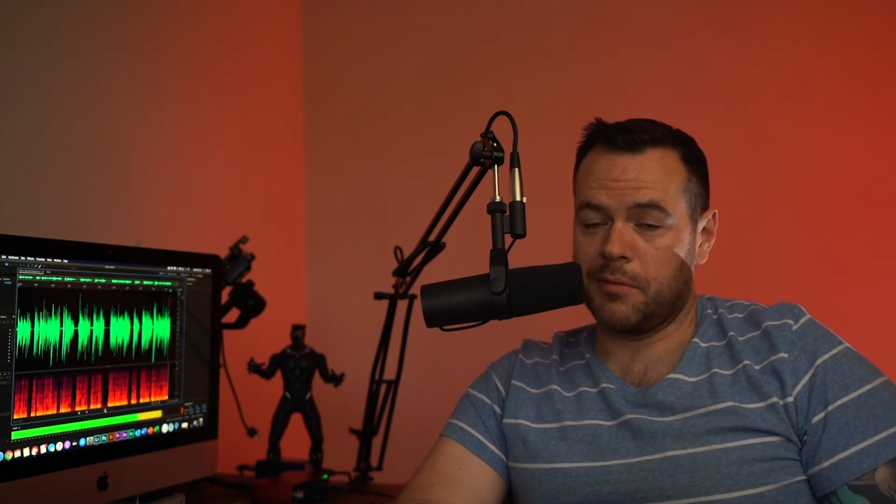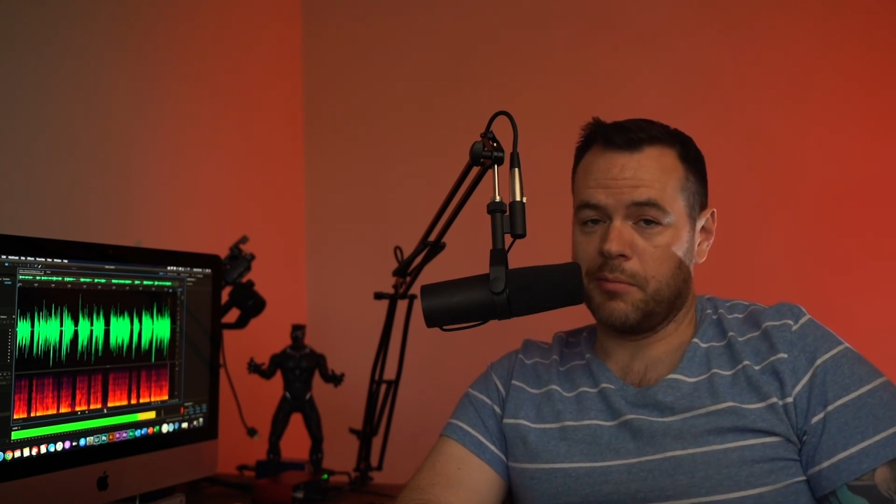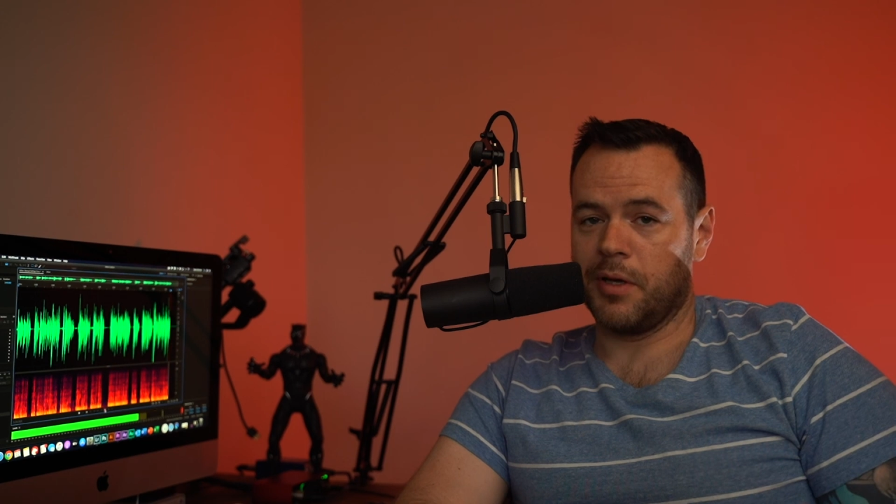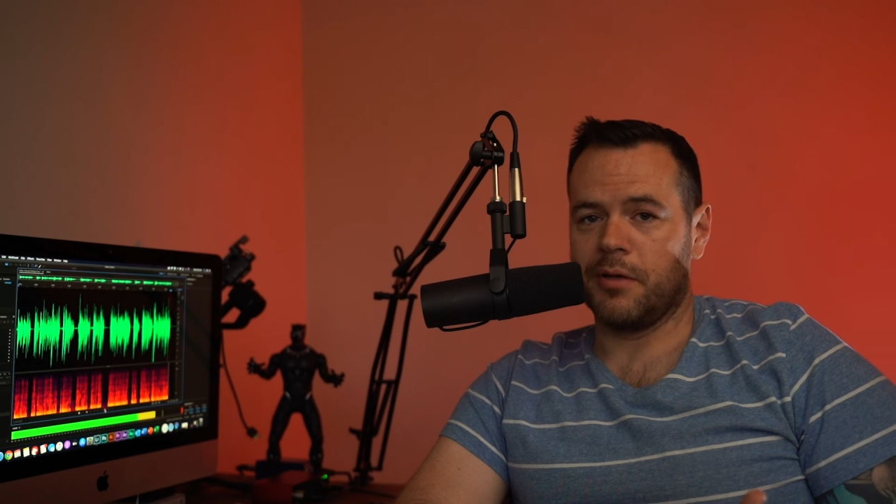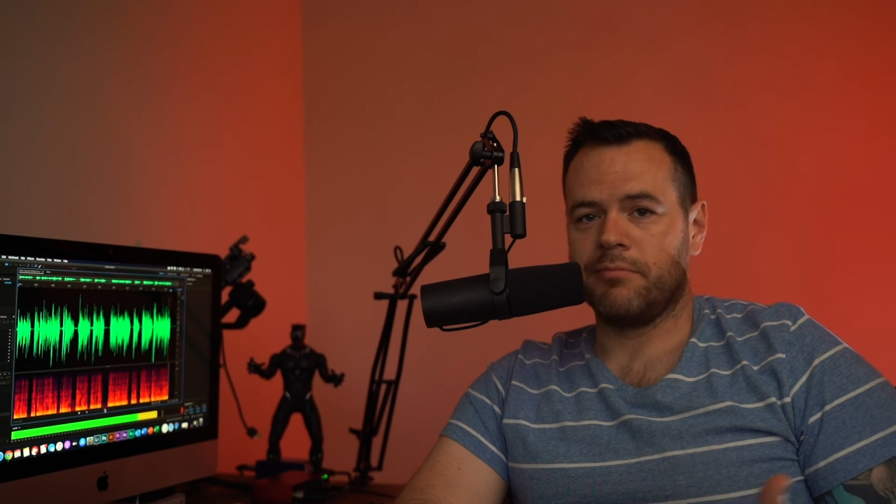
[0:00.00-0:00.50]

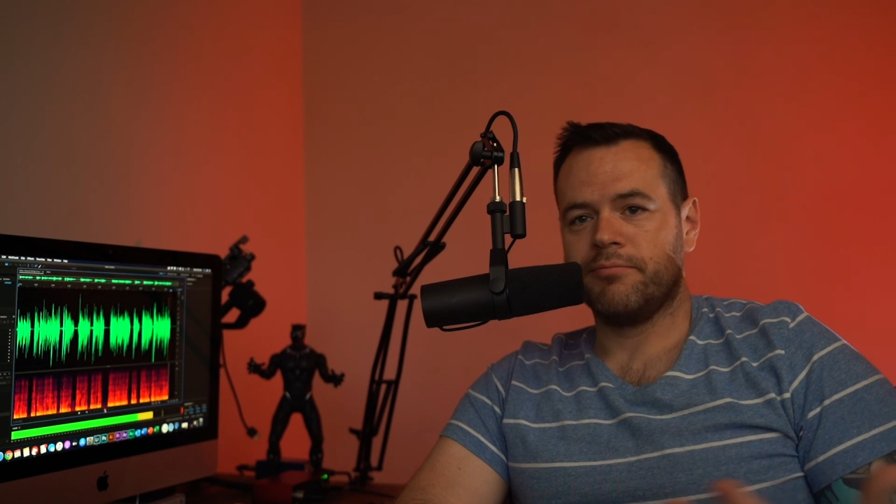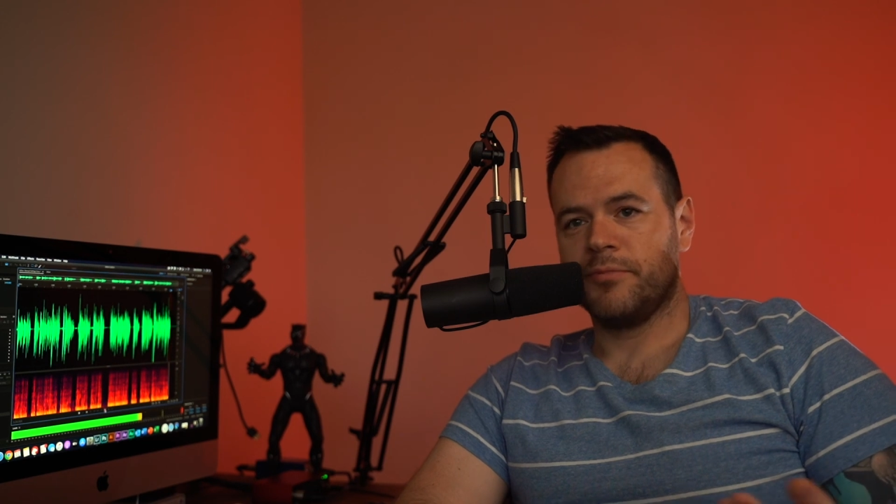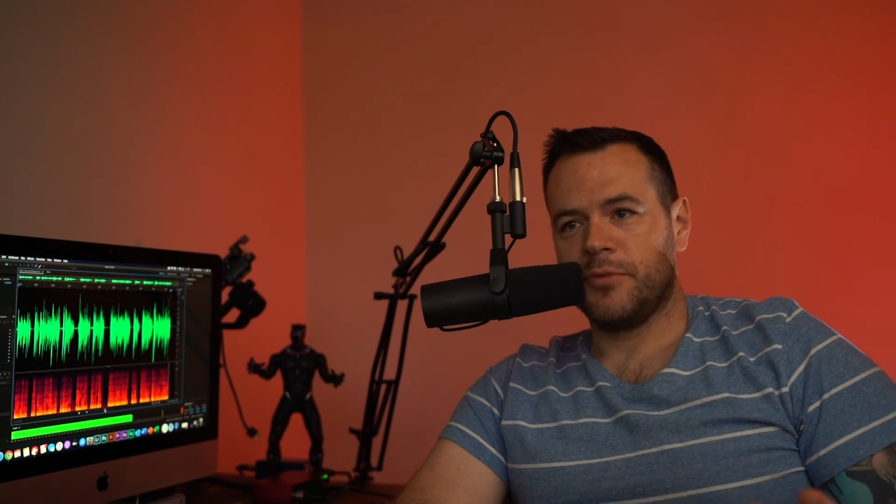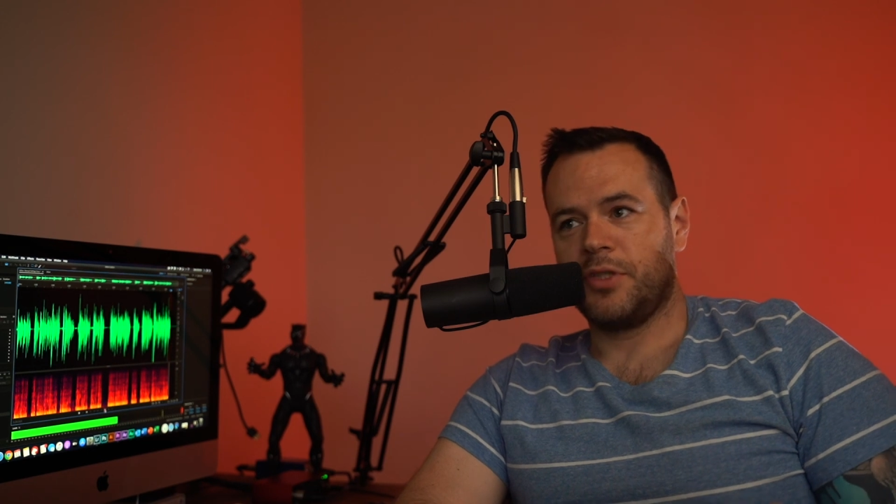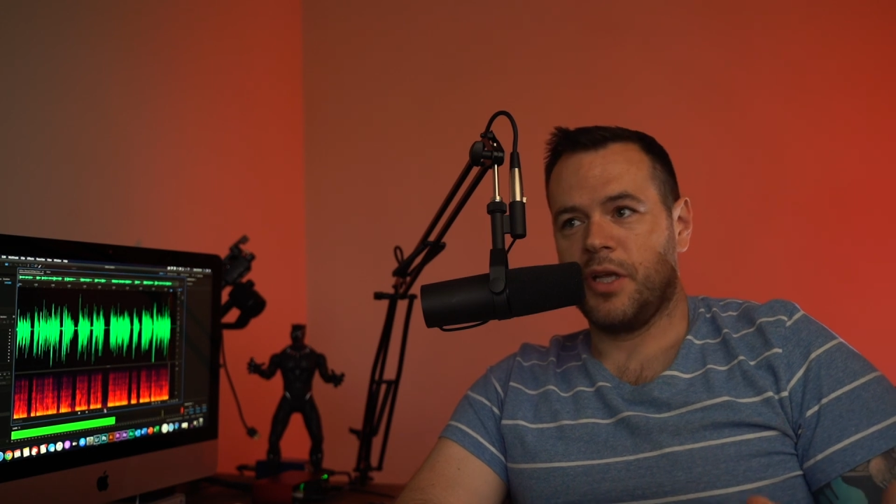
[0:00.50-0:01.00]
but
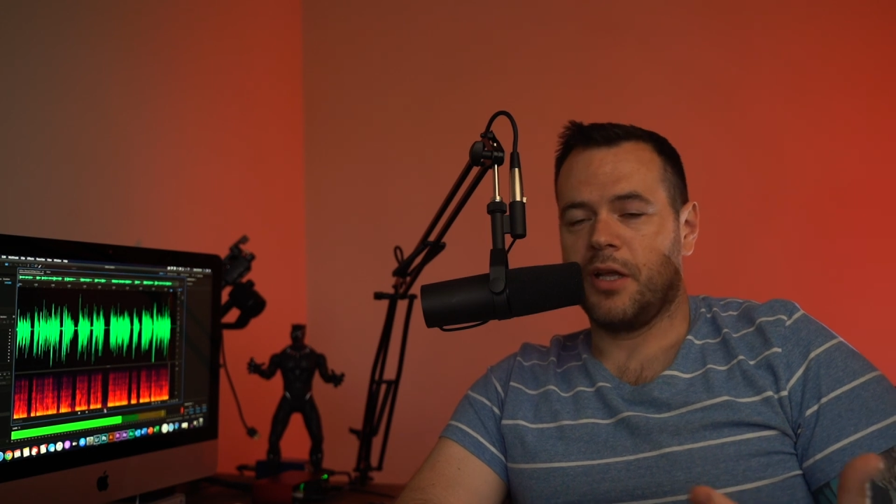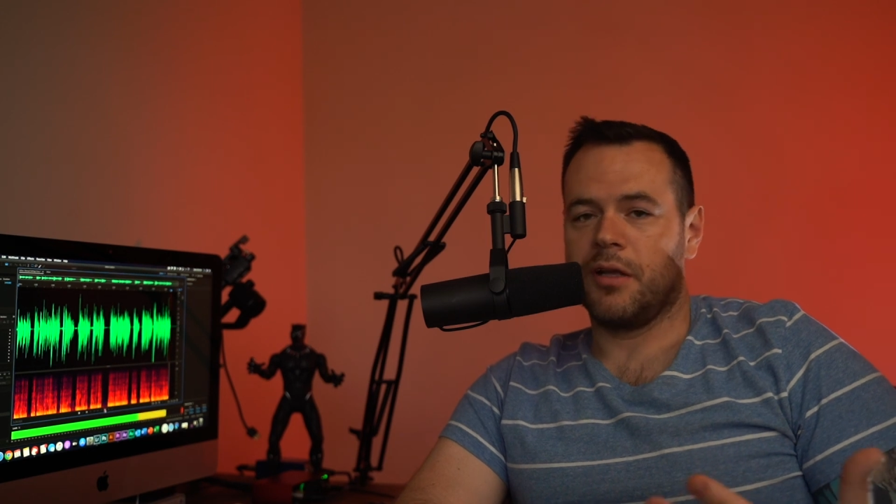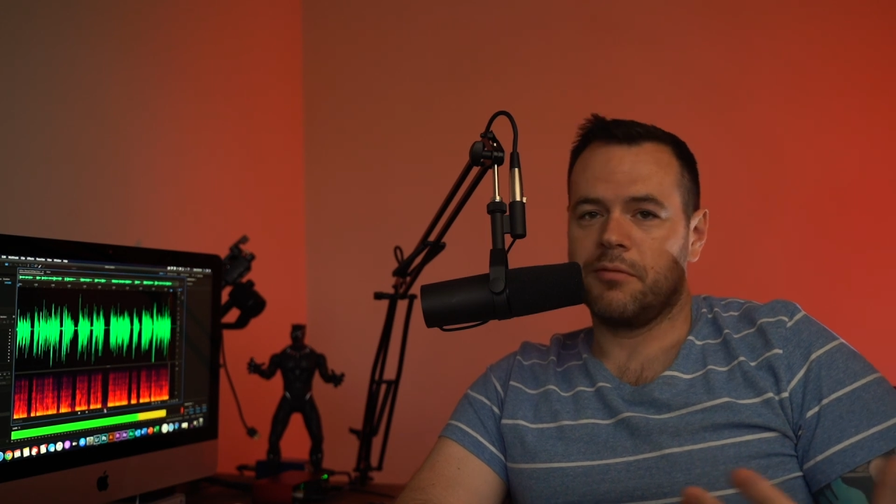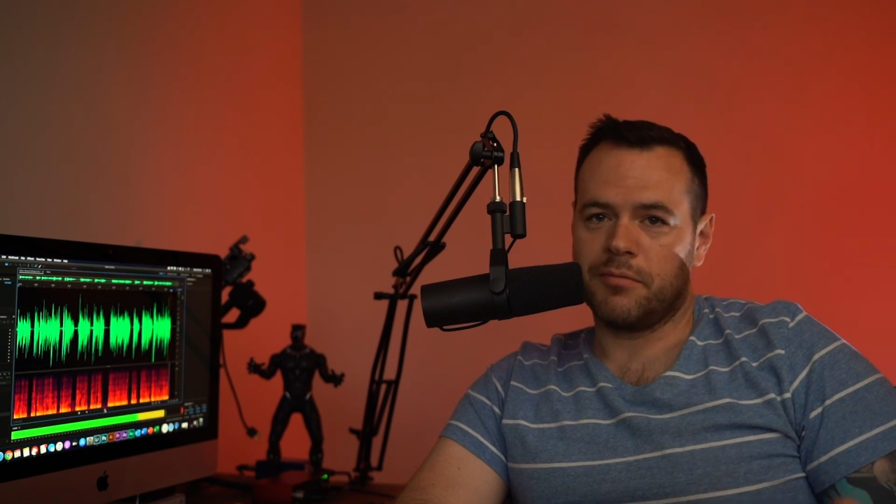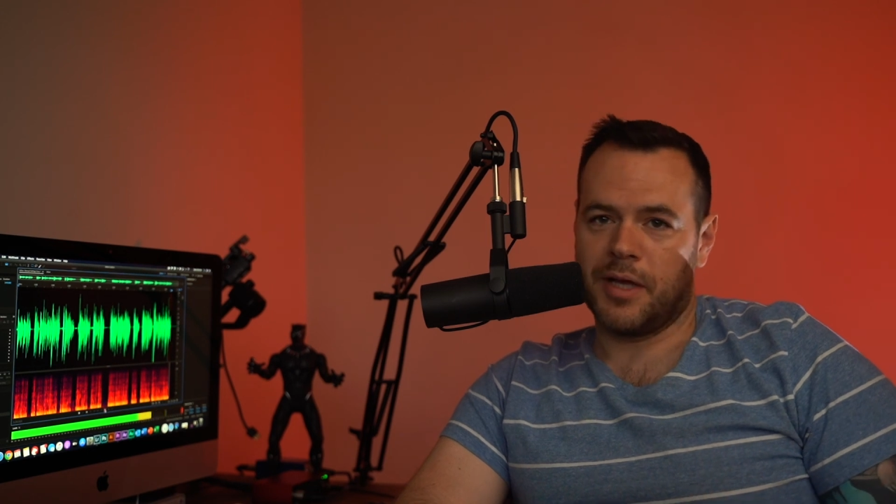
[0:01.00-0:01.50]

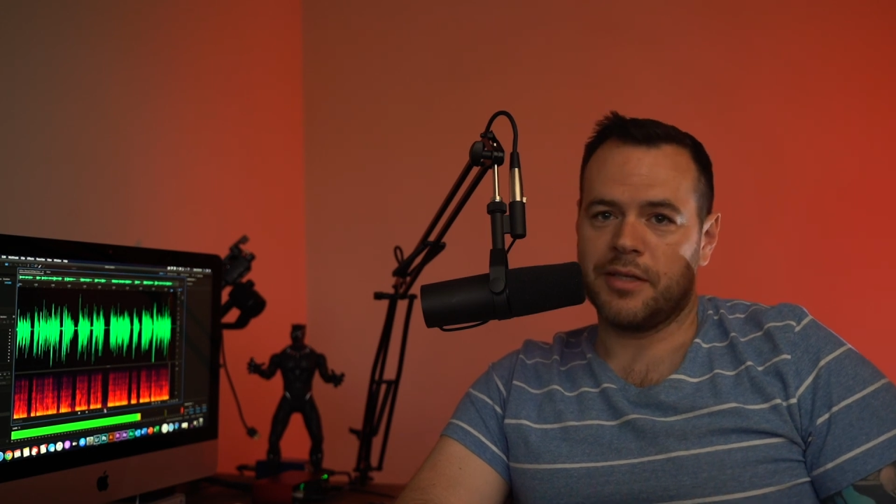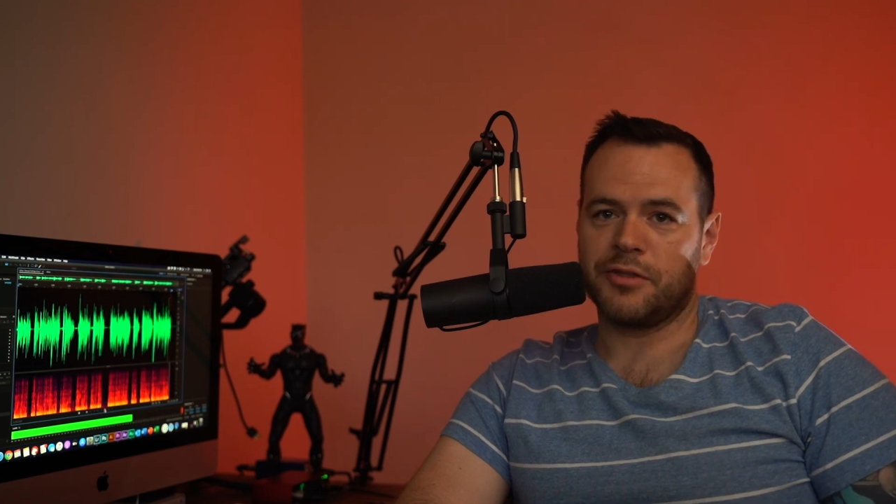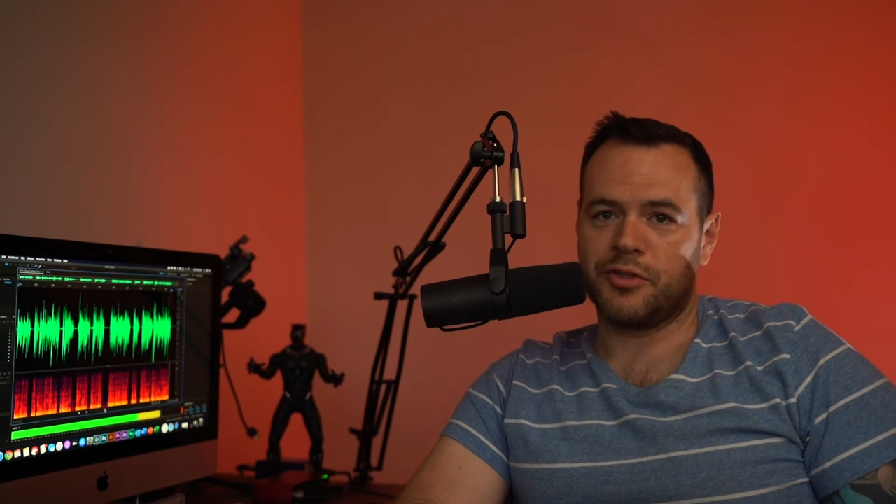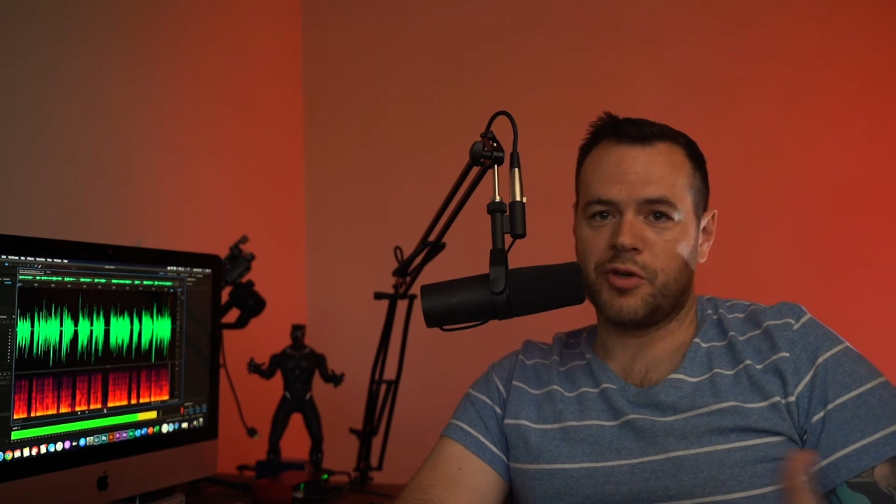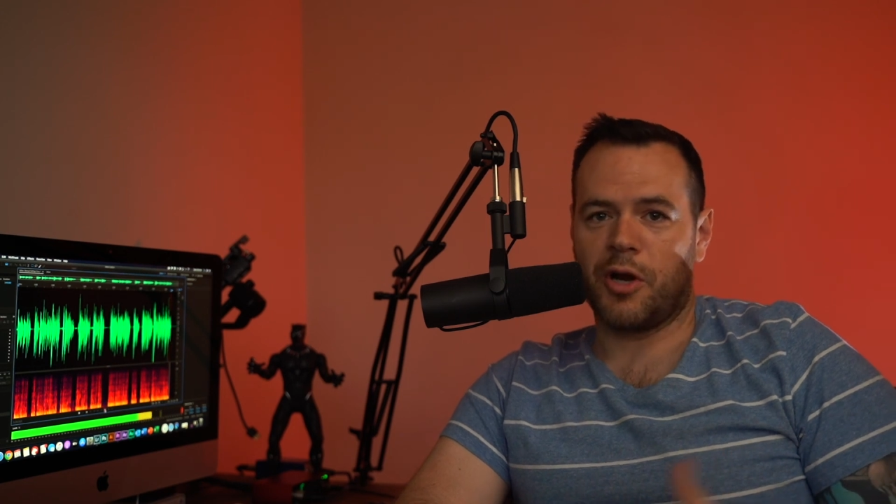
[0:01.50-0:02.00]
cheating has
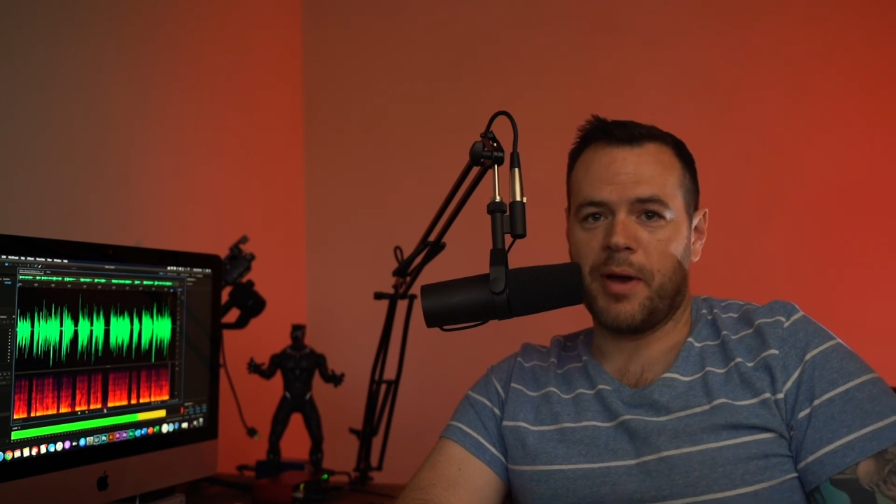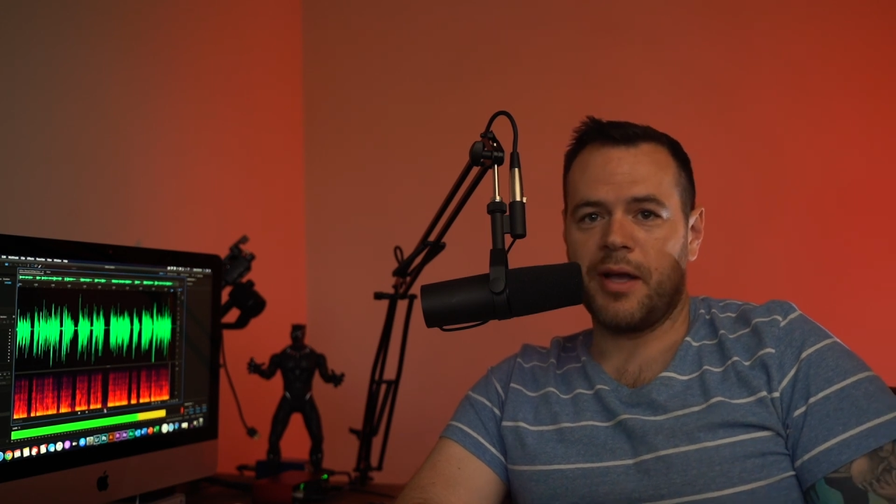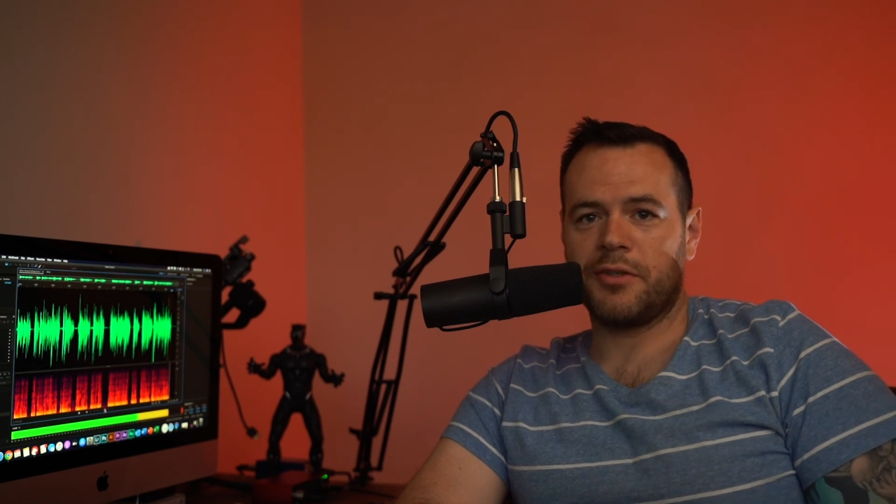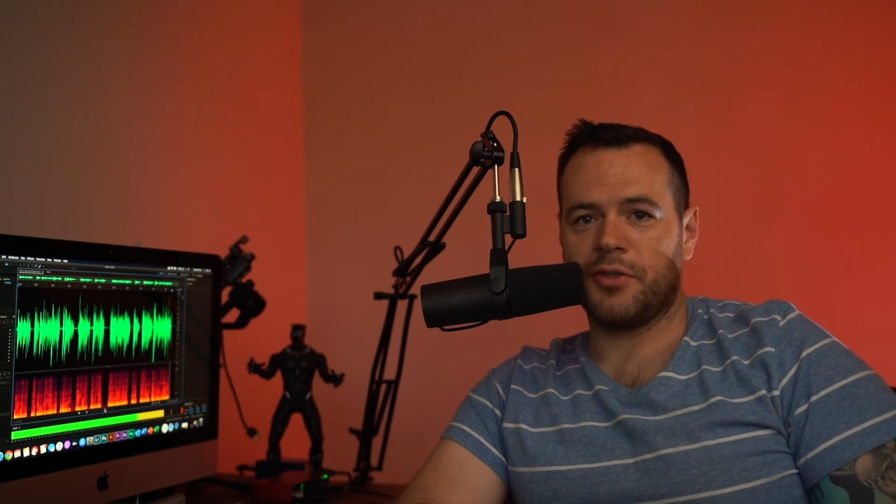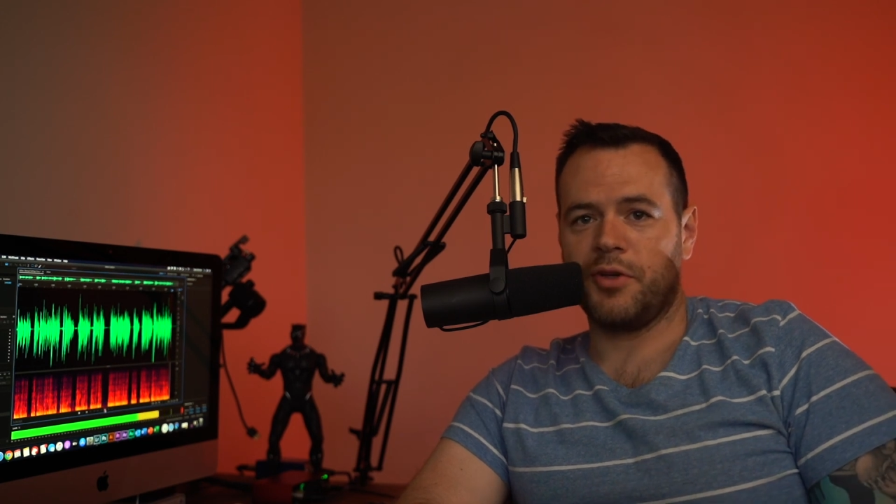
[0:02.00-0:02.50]
its drawbacks.